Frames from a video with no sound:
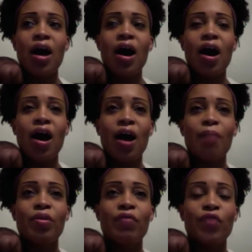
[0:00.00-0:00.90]

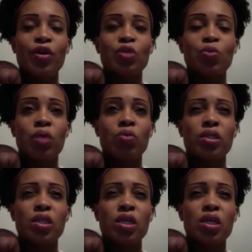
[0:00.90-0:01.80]
The first one
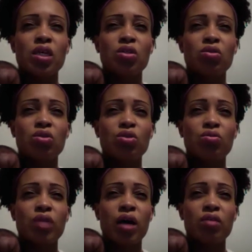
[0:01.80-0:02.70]
was in
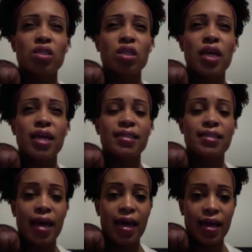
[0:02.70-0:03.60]

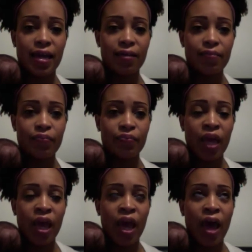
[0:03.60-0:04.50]
2010,
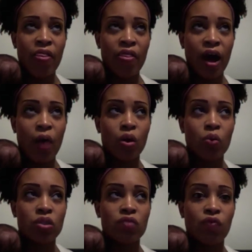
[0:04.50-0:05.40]
and that one
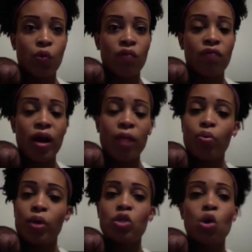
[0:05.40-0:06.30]
was for
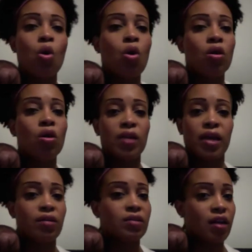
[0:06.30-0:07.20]
fibroids all on the
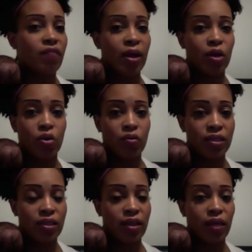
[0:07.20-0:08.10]
outside of my uterus
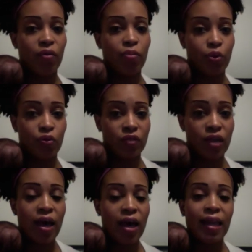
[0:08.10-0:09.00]
that they removed.
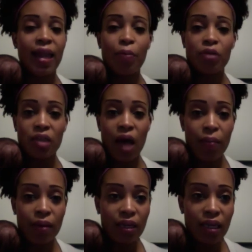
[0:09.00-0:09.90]

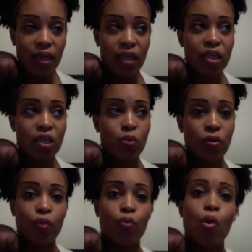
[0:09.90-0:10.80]
Laparoscopically is with
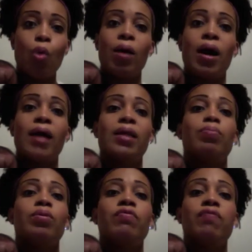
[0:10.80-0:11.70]
a robot, and they
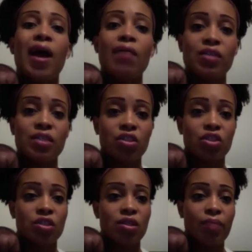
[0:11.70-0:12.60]
put 5
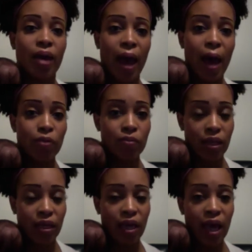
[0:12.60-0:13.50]
incisions in my
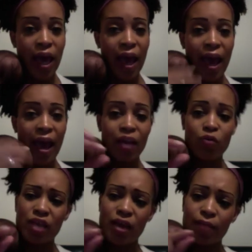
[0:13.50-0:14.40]
abdomen, and it was
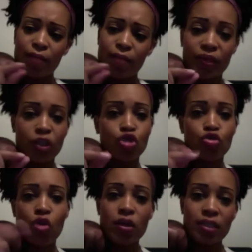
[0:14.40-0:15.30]
like
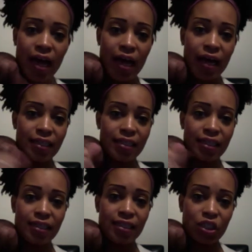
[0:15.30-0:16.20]
straw-sized
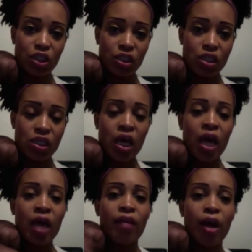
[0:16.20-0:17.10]
incisions
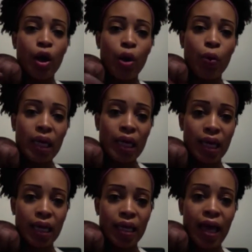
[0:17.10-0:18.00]
that go
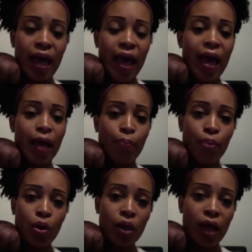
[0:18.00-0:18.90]
in and
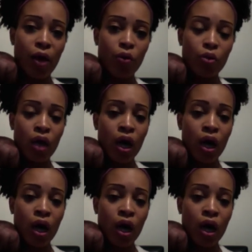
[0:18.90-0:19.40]
pull out